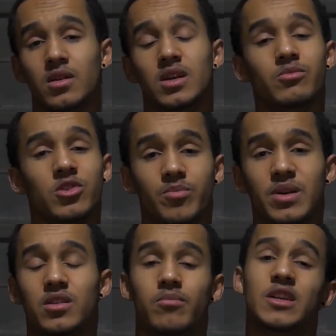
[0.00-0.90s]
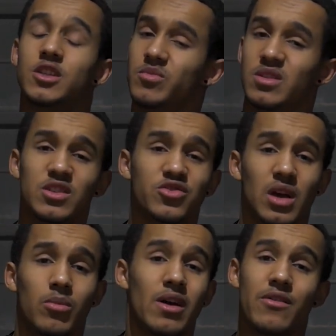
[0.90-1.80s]
Give me your opinion. Message me on
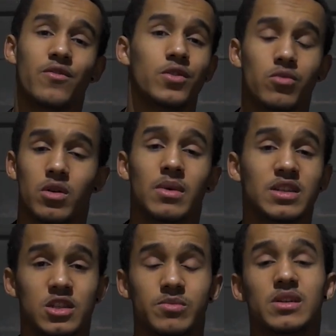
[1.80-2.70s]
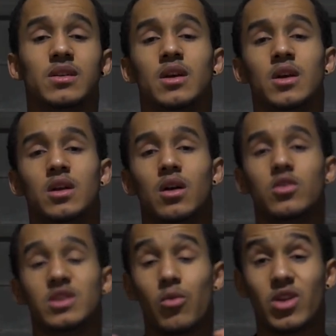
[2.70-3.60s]
Instagram, wherever you want to message me,
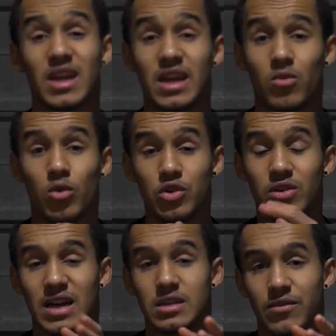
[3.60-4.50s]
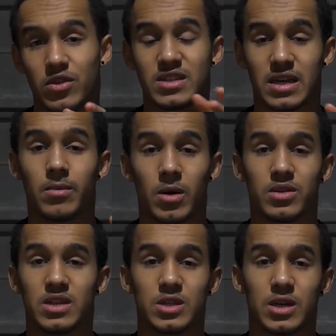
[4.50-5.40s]
because I want to hear what you guys have to say about
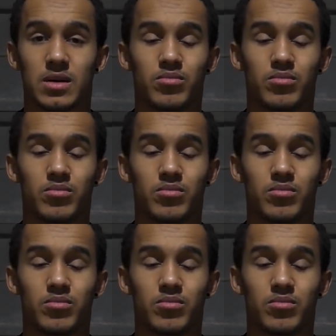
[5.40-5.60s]
this, yeah?